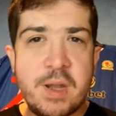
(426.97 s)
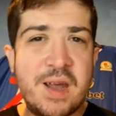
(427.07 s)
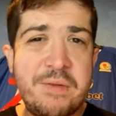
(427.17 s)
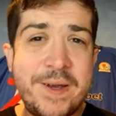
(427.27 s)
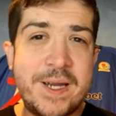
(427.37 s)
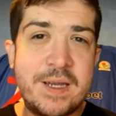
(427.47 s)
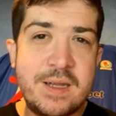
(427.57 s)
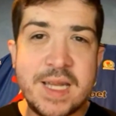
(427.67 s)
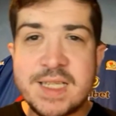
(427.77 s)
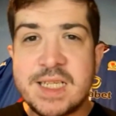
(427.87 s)
And I think
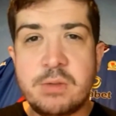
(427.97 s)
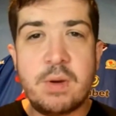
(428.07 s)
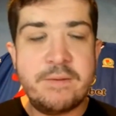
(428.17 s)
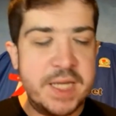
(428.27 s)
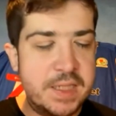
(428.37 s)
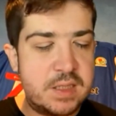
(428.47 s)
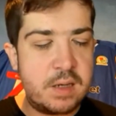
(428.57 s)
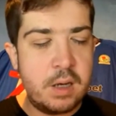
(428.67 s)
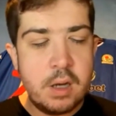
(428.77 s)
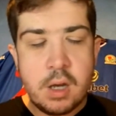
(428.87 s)
this is where he needs to